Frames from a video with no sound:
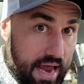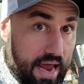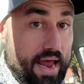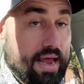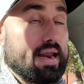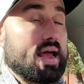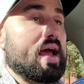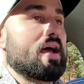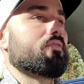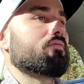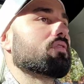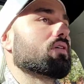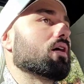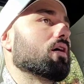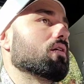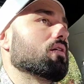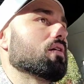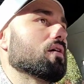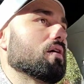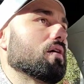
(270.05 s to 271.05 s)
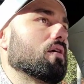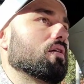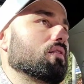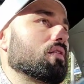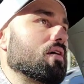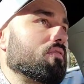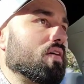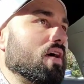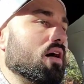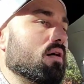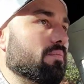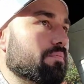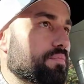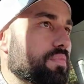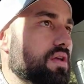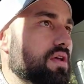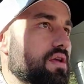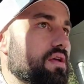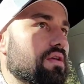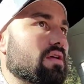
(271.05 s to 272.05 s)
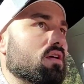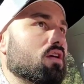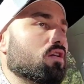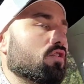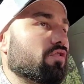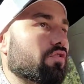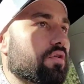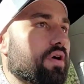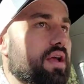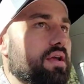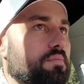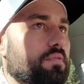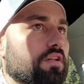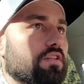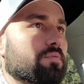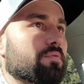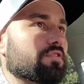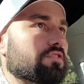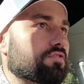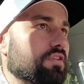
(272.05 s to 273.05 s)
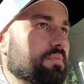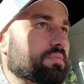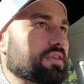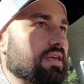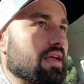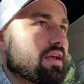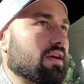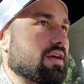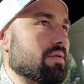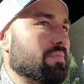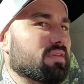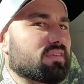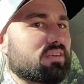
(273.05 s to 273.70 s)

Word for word: and have done that have helped me create multiple streams of income,